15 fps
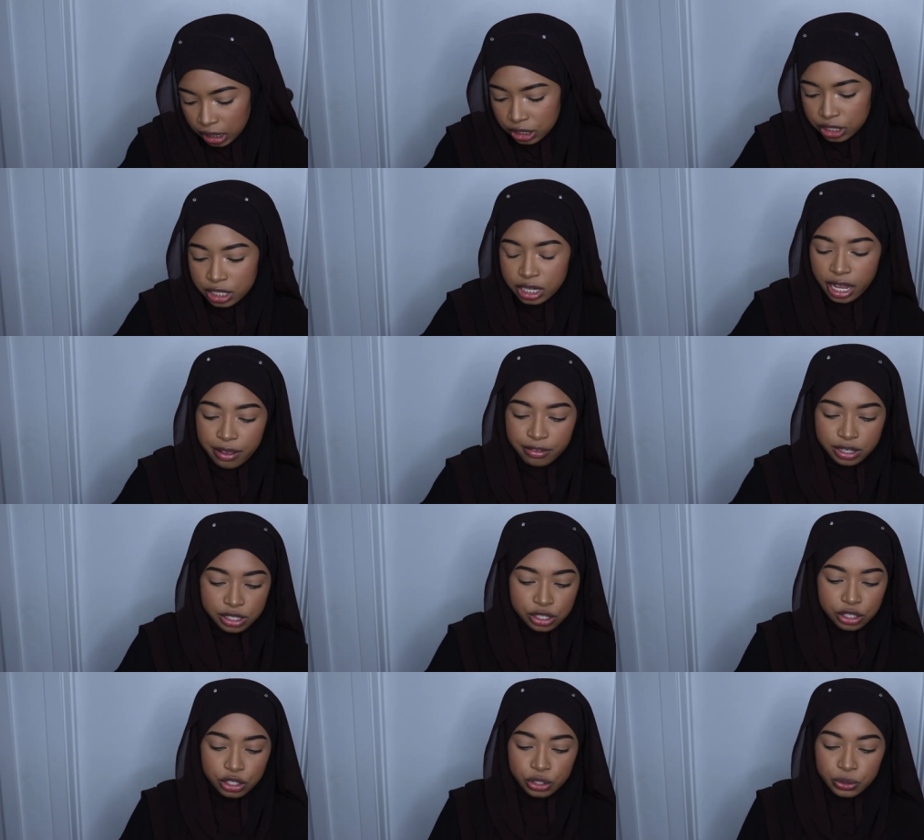She gave
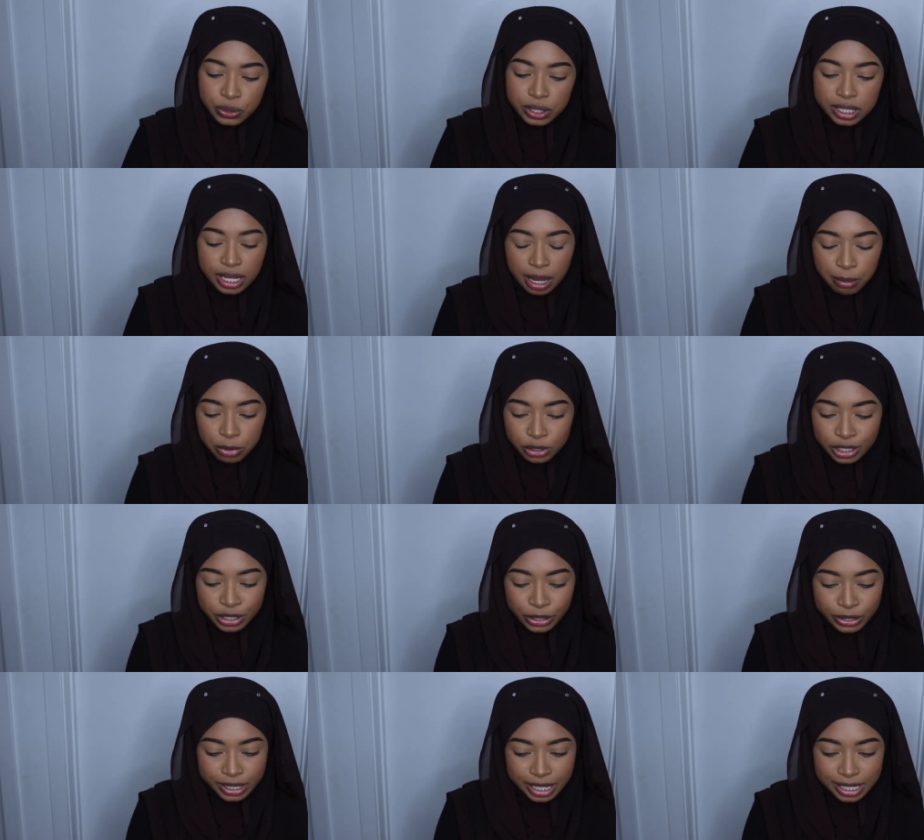us two samples. She
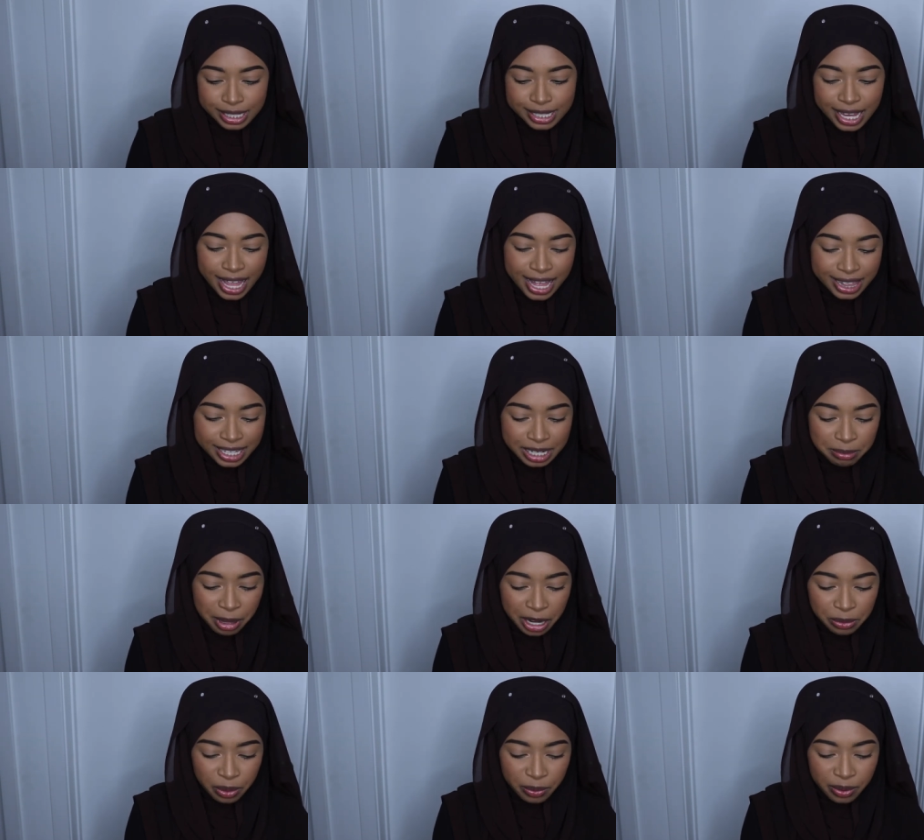told us not to tell
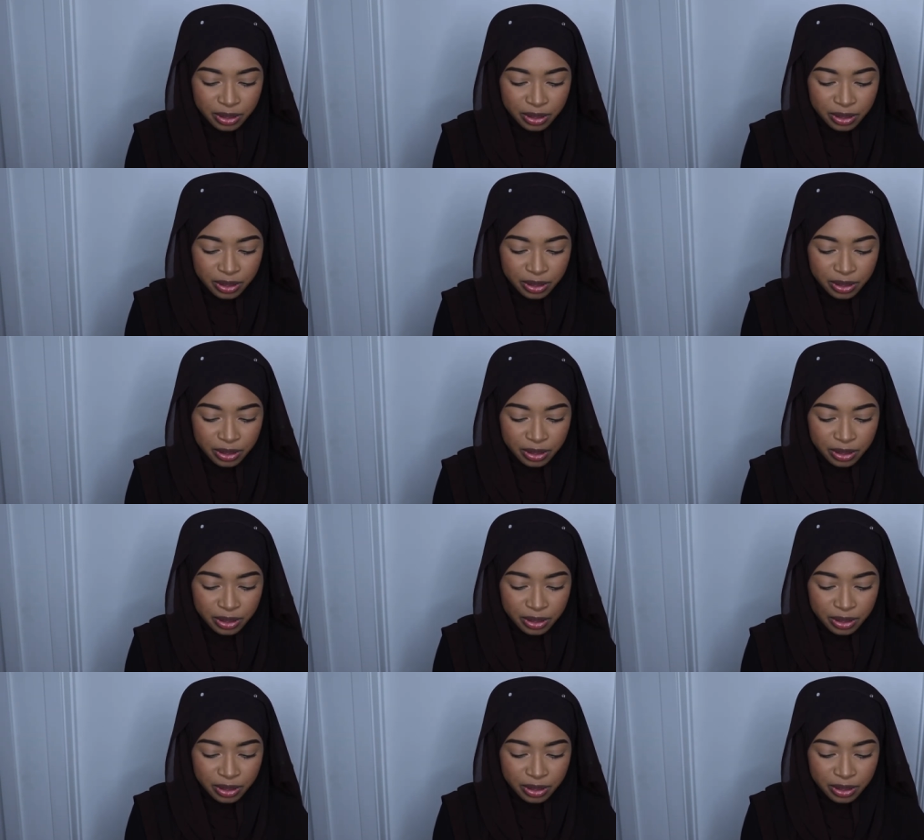anybody while